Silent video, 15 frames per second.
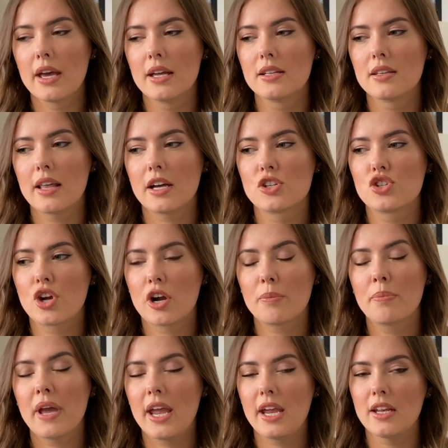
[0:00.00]
And that
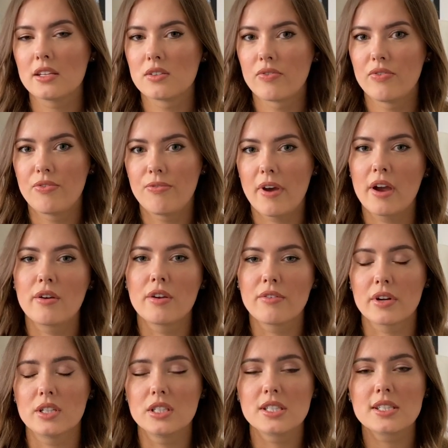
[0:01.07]
sharp pain is very,
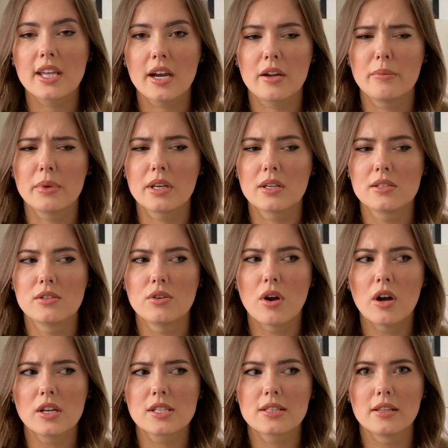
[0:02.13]
very scary because you
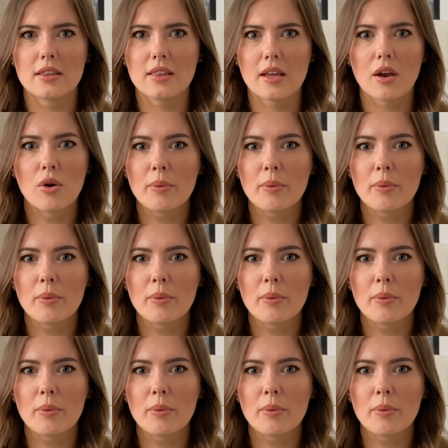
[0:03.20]
honestly think,